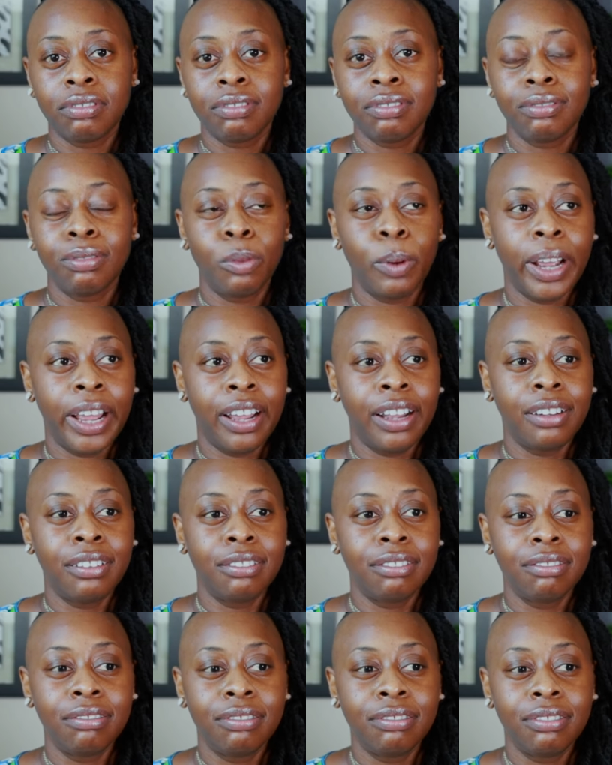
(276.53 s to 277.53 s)

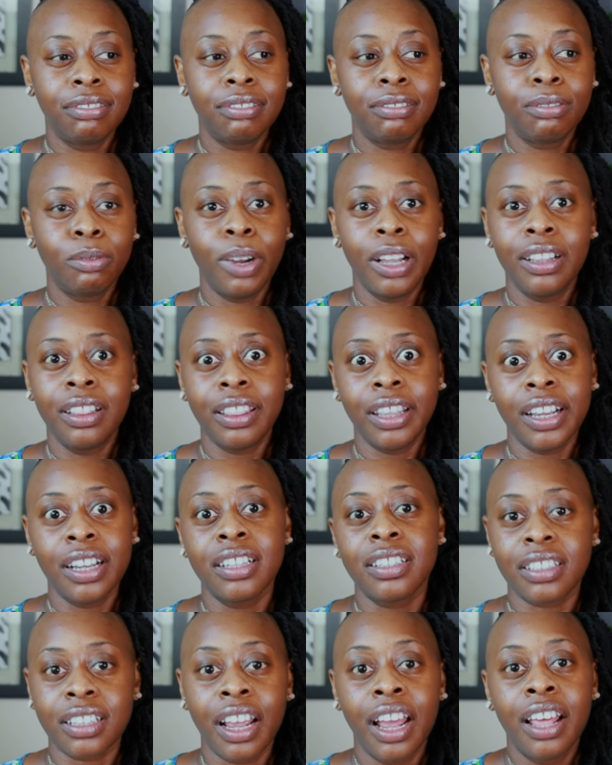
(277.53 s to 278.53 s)
when when
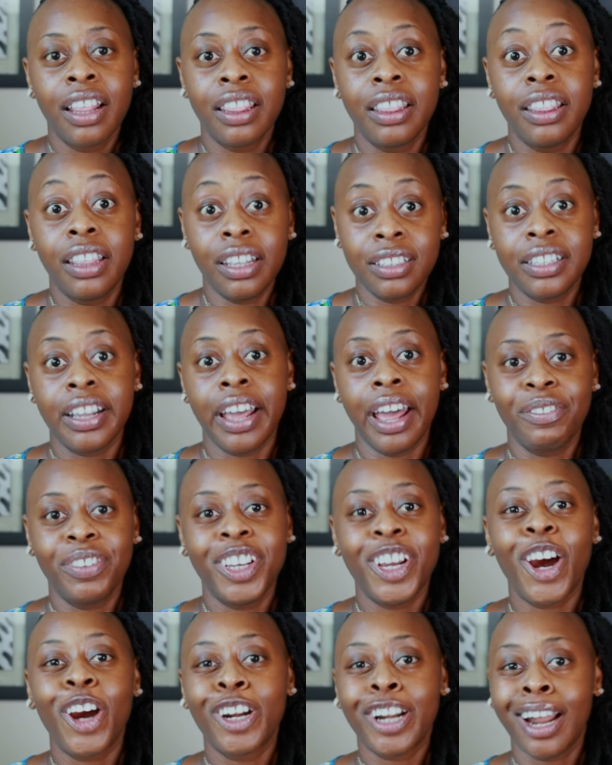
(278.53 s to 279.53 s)
things this
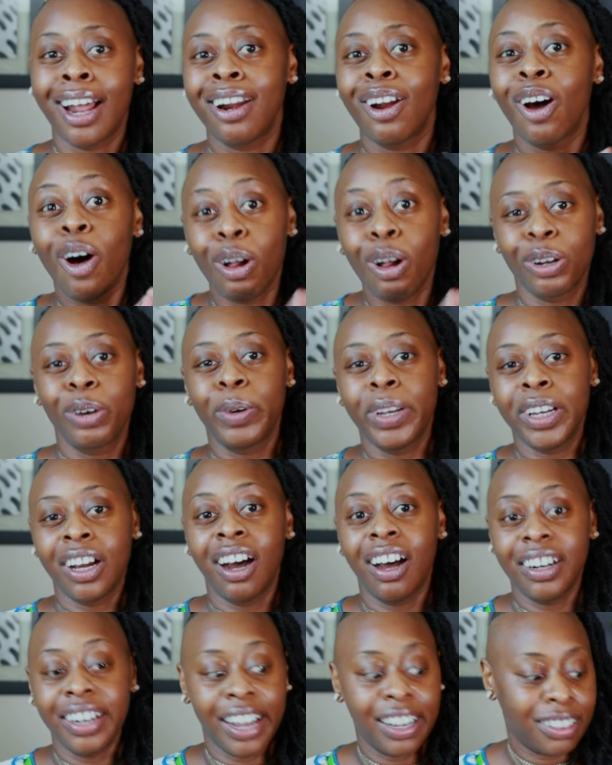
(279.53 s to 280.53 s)
heavy are not all going
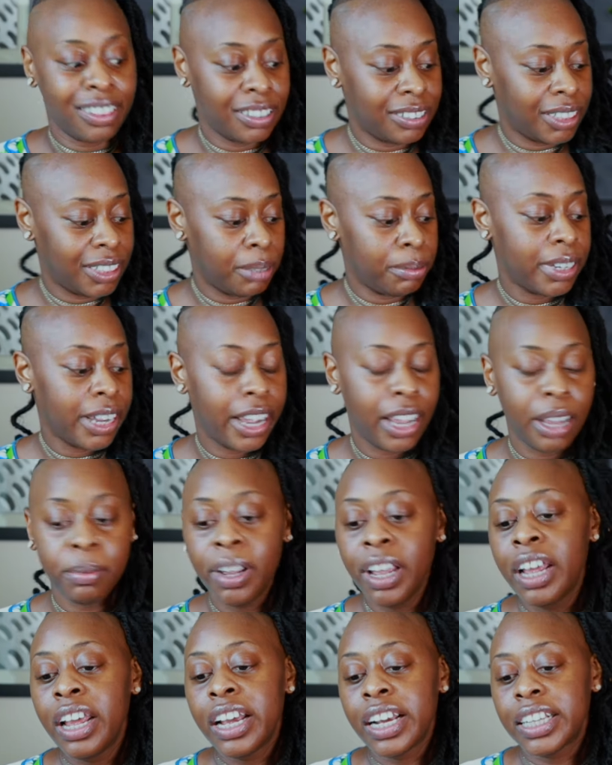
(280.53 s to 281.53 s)
on at the same time
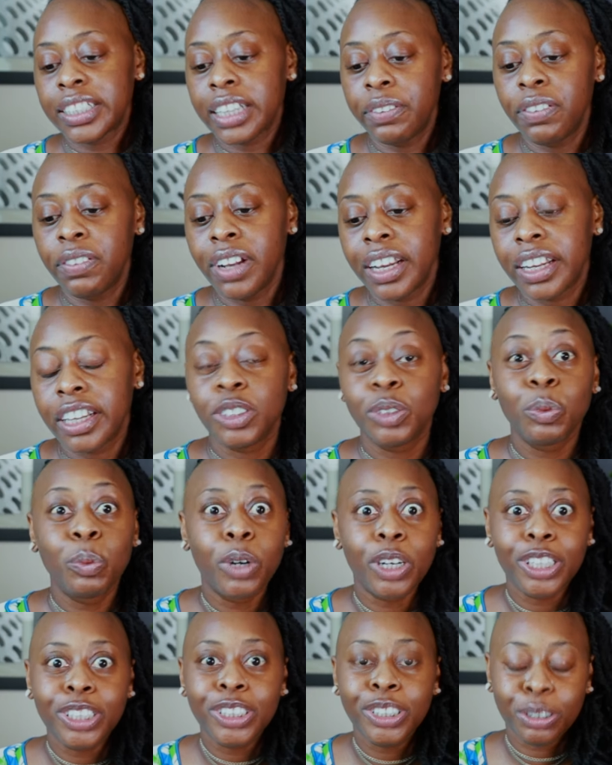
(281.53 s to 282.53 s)
because i feel like it's
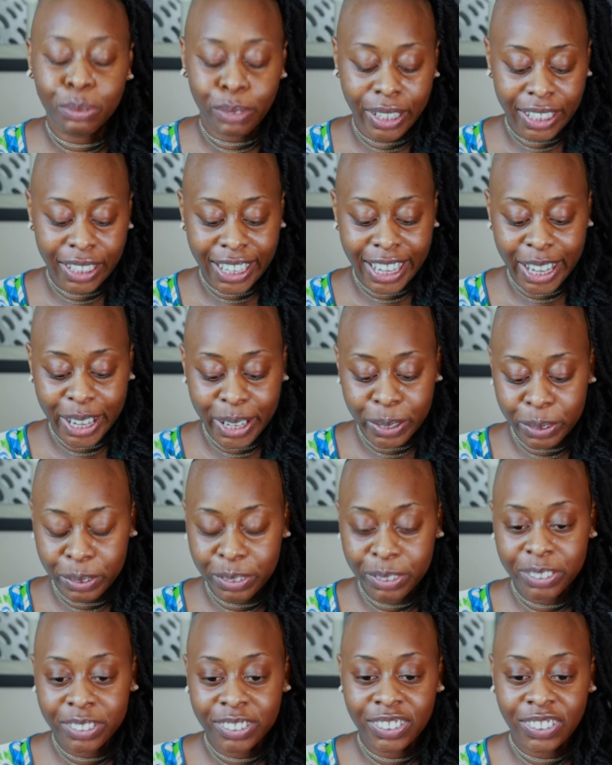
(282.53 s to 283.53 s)
worse right now
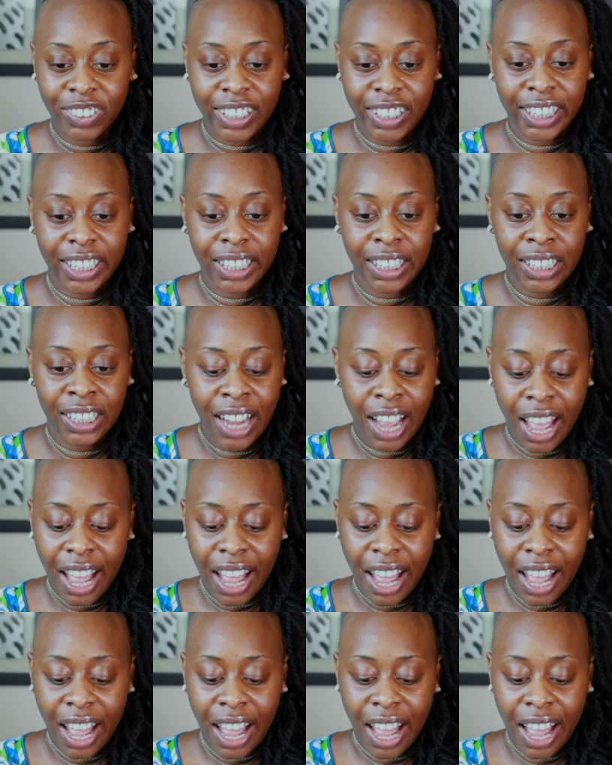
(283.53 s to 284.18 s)
right?